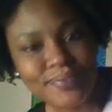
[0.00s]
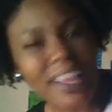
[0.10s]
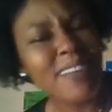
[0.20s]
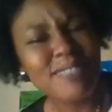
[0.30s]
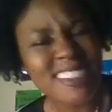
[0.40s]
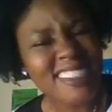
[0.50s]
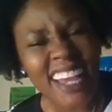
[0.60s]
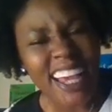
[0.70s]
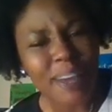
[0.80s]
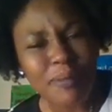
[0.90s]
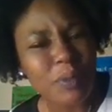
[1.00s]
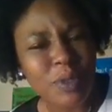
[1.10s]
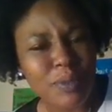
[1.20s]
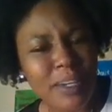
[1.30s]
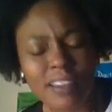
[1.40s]
I'm just not happy with the
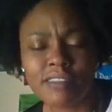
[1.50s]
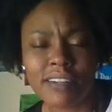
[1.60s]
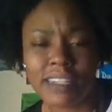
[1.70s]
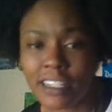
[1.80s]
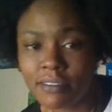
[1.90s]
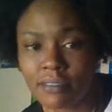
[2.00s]
way I look right now.